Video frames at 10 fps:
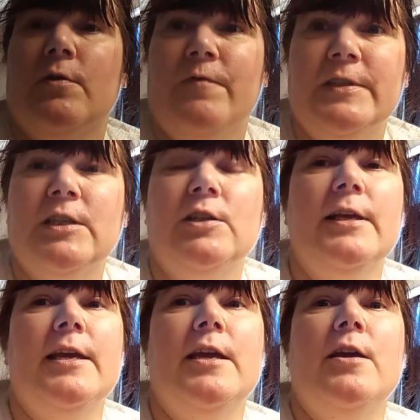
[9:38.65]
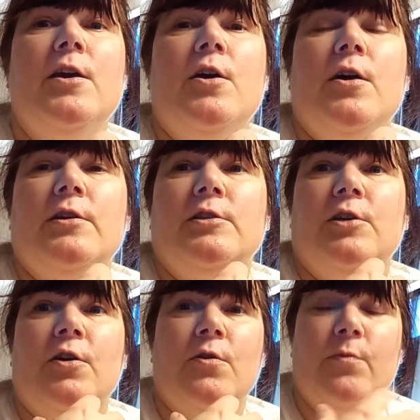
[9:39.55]
Physically,
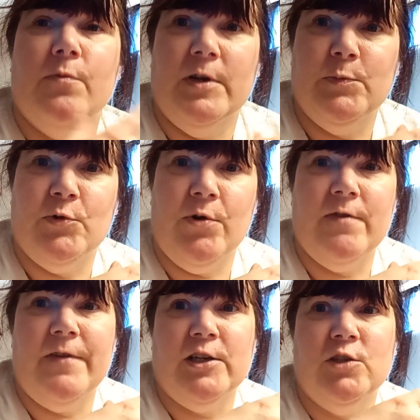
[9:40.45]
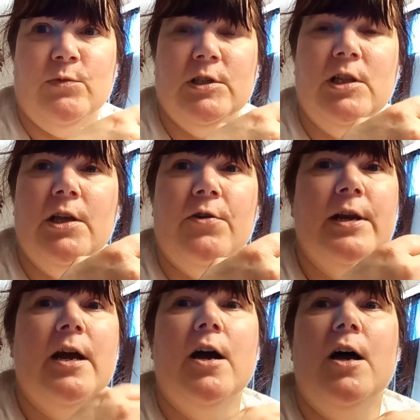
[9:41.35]
her respiratory infection was
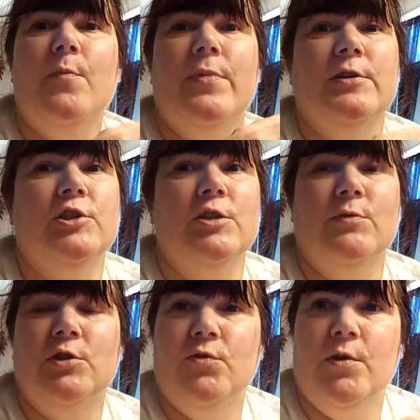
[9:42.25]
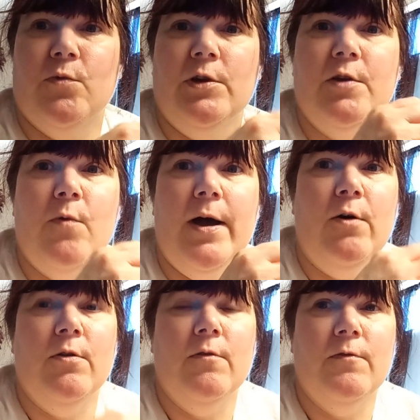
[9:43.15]
clearing up and she was doing really
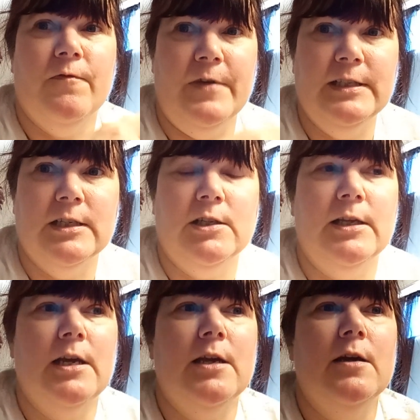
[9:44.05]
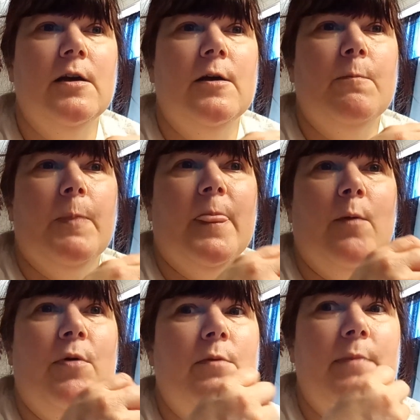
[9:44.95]
well physically,
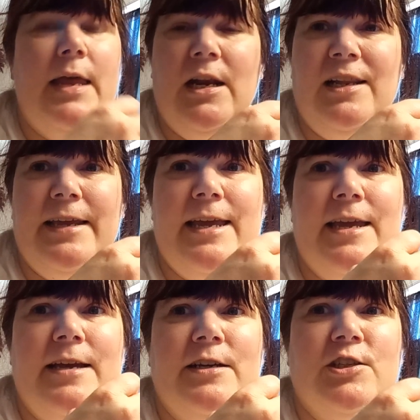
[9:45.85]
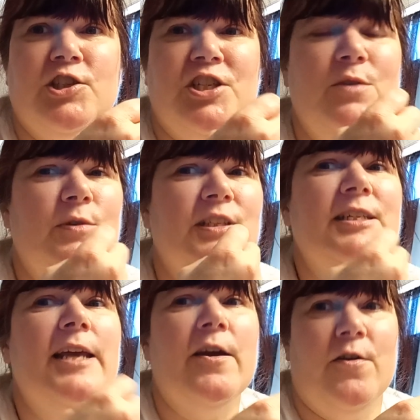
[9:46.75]
but mentally she was
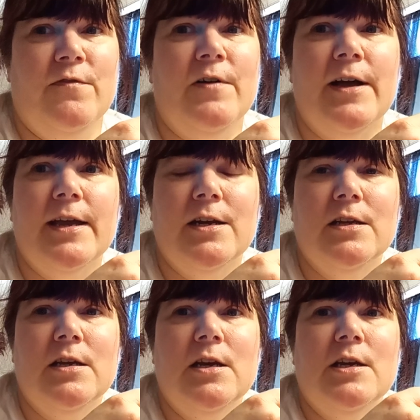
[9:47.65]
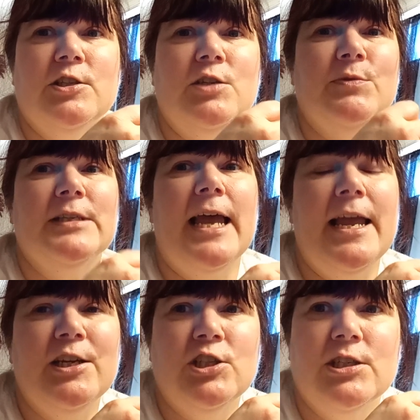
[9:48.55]
terrified. She was
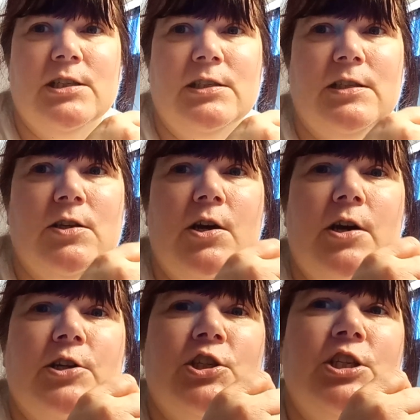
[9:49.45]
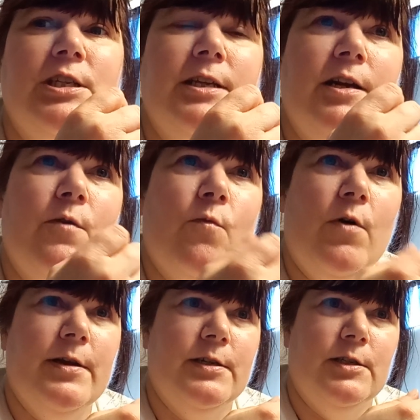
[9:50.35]
anxious. She didn't
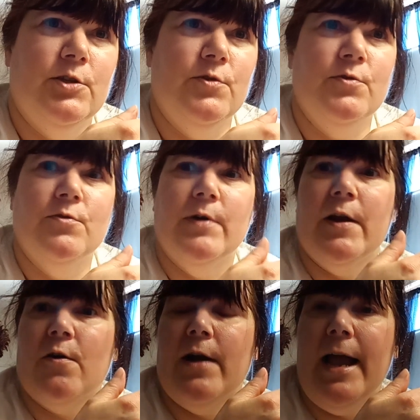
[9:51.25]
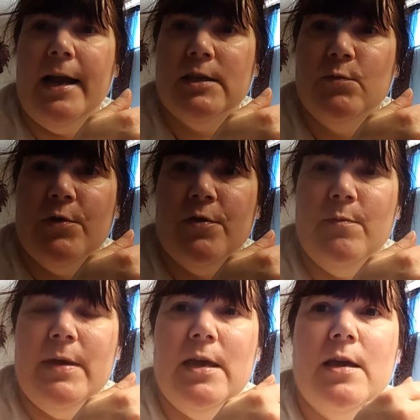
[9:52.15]
want to interact with
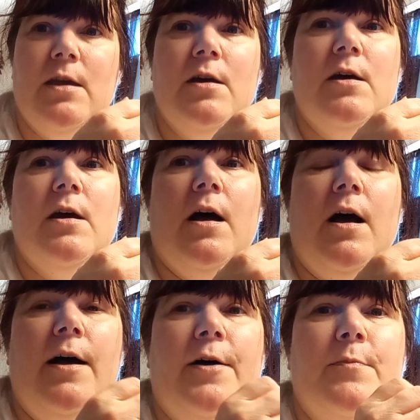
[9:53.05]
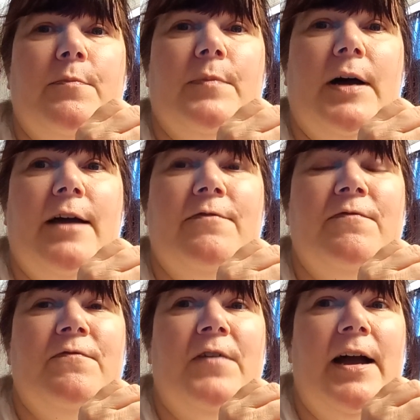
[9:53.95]
me. I
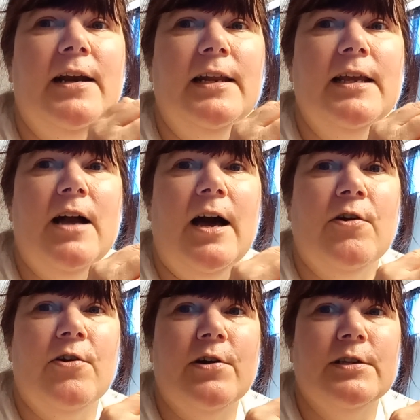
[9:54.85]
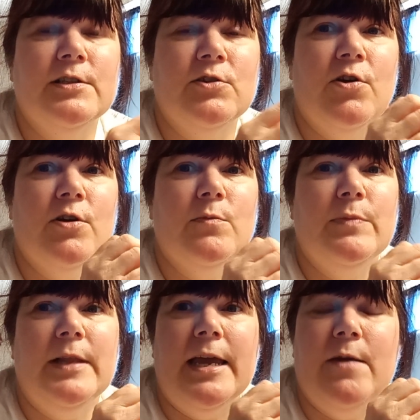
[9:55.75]
finally got her to start
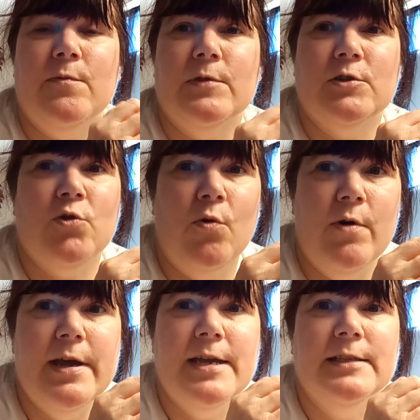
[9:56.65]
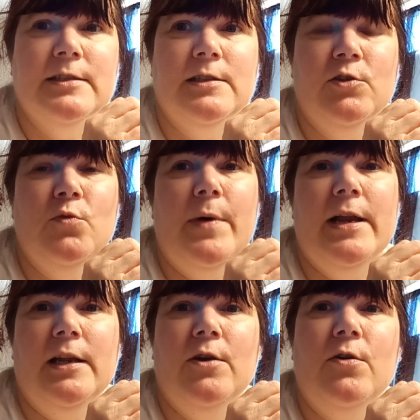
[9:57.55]
playing with the toys little by
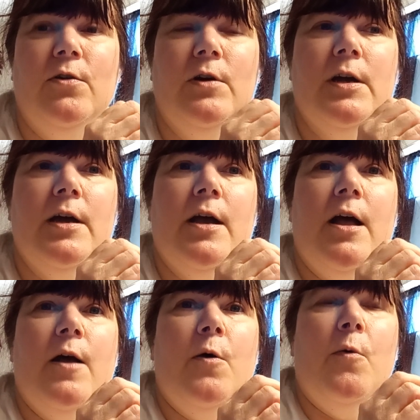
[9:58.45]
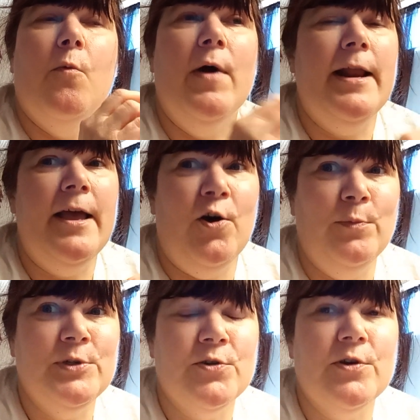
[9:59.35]
little. What
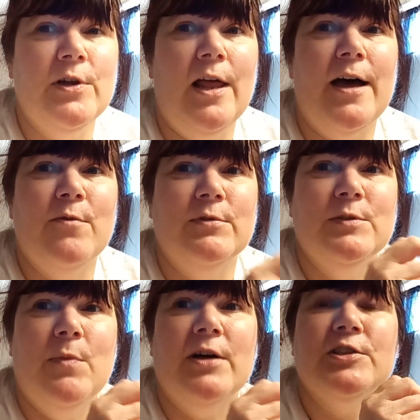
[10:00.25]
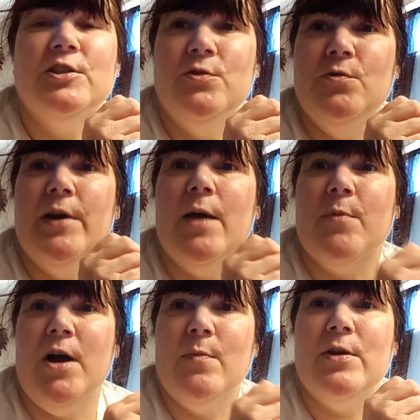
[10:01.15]
helped her a lot was Masu
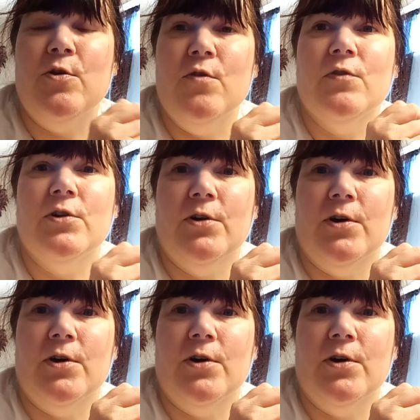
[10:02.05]
kept coming over to